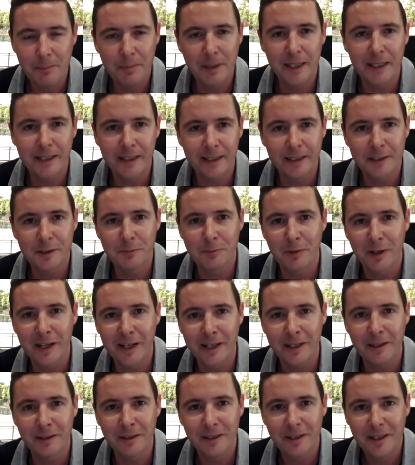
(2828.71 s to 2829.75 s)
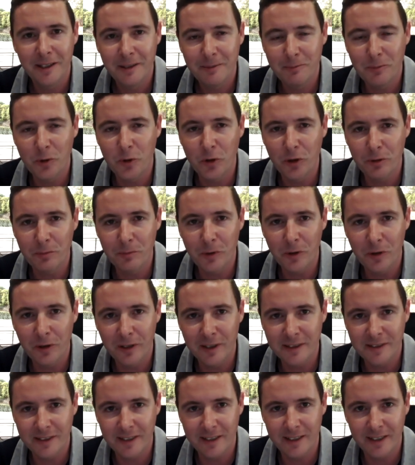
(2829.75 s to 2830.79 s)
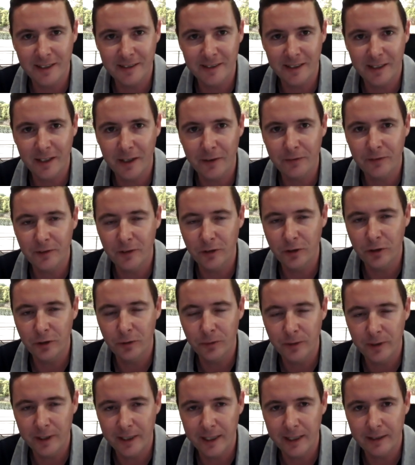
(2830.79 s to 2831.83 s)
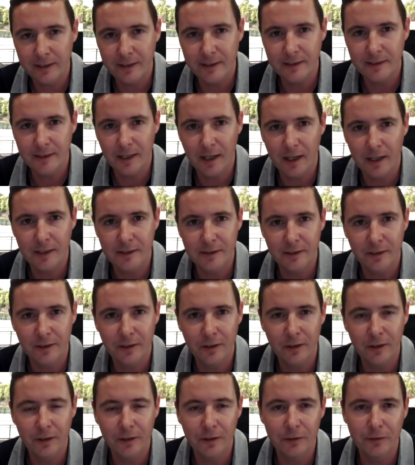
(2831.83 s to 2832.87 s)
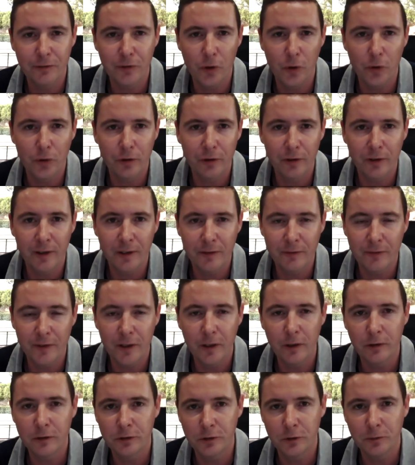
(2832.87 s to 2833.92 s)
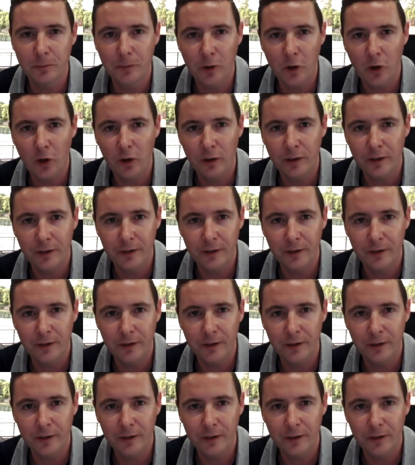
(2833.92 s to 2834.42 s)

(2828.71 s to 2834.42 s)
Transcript: picking his brain more and more, as I, as I often do when you get these guys on, a, on the phone or on a video Zoom call.